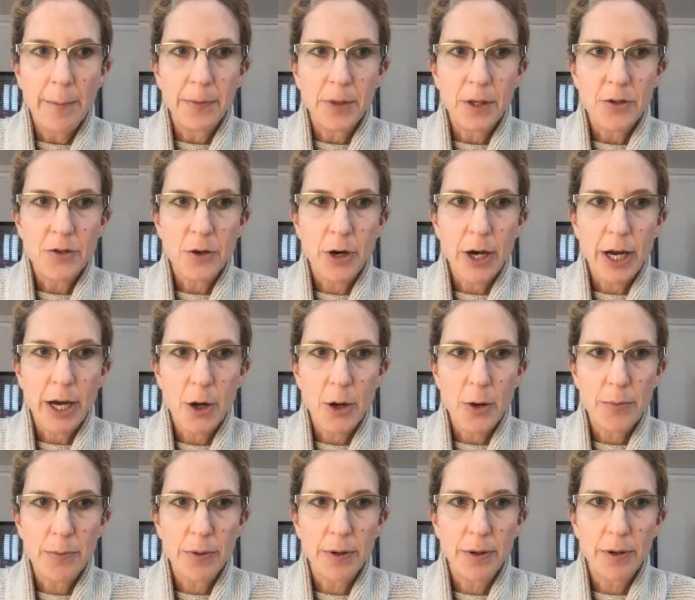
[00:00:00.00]
So I
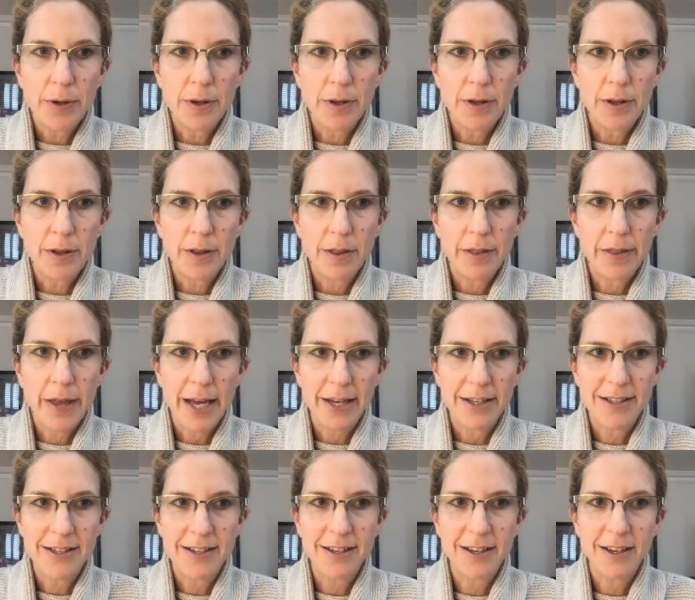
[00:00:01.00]
hope
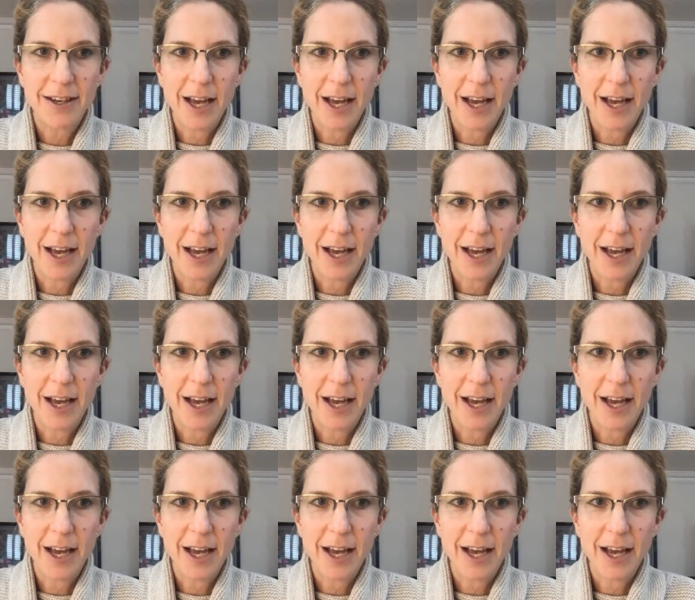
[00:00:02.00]
that